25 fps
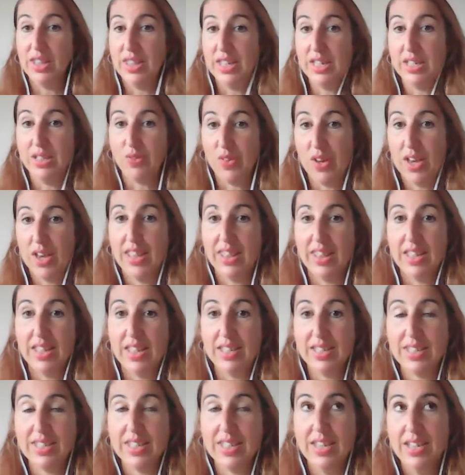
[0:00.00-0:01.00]
things for
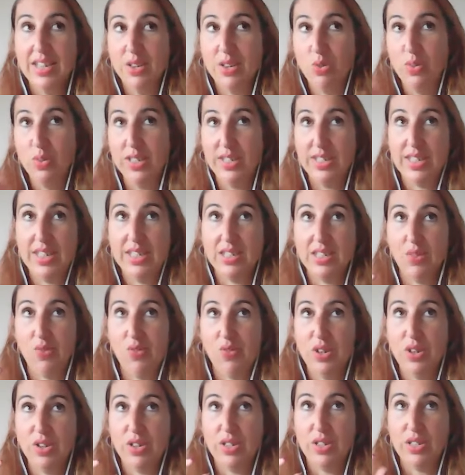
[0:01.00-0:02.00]
others always takes the
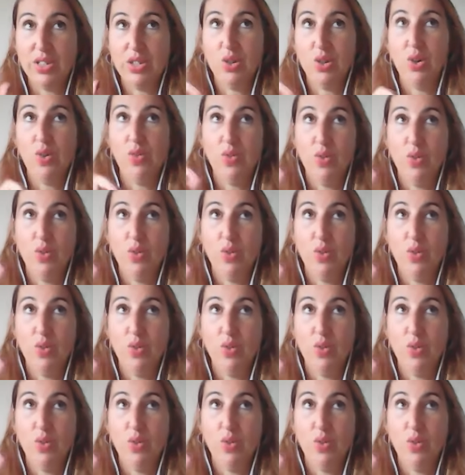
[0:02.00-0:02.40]
focus off